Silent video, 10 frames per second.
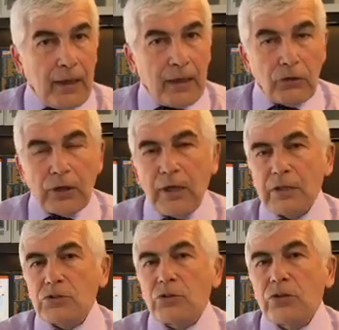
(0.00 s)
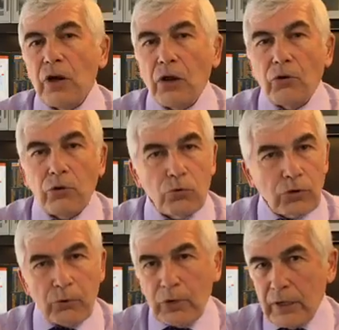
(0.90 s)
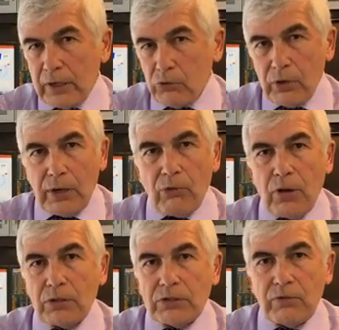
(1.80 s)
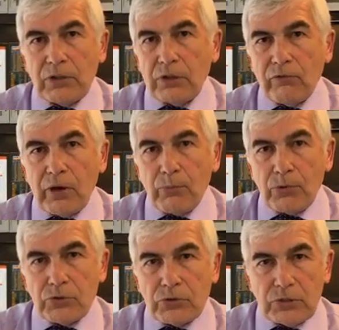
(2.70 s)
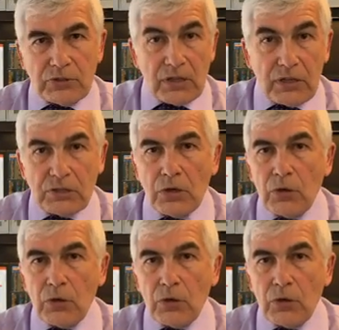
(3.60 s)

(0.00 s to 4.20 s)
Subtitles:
and the Canadian dollar, who currently trade around 75 cents,